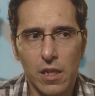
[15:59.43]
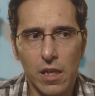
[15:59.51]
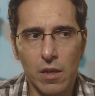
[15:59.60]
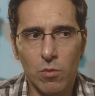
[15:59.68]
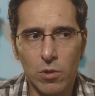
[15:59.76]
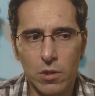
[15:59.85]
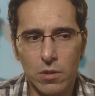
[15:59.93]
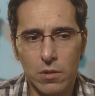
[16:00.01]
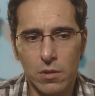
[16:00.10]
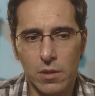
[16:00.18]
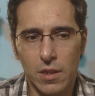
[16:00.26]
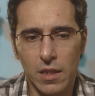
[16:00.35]
it
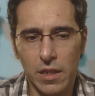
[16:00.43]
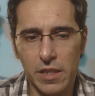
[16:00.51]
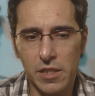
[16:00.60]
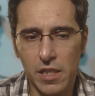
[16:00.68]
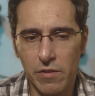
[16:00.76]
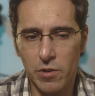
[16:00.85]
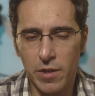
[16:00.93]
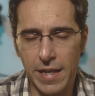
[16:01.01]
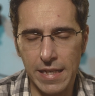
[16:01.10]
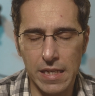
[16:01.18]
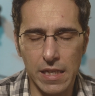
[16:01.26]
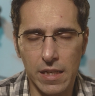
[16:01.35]
will at least an
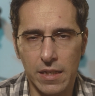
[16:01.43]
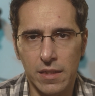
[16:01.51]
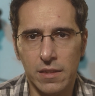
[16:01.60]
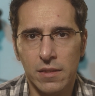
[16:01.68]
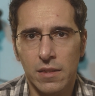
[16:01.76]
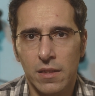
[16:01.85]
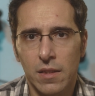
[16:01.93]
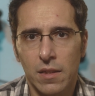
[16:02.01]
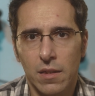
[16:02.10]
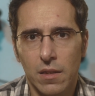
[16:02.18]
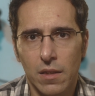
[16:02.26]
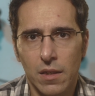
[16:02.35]
idea
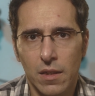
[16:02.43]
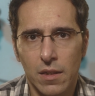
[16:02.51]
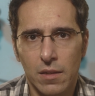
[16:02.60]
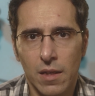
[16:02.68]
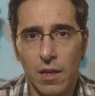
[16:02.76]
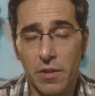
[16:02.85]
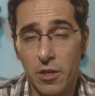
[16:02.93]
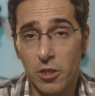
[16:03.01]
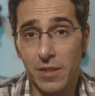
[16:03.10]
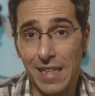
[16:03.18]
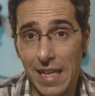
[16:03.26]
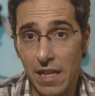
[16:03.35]
how they are
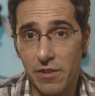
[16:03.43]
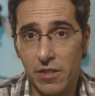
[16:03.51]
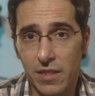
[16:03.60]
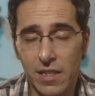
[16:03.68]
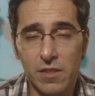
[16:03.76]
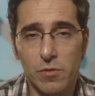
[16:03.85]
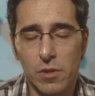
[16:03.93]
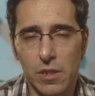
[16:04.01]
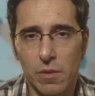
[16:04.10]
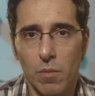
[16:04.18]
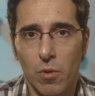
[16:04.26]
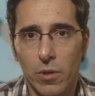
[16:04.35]
together, and that's
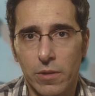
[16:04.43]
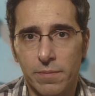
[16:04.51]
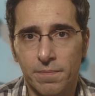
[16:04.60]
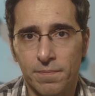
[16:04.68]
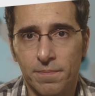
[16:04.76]
really important.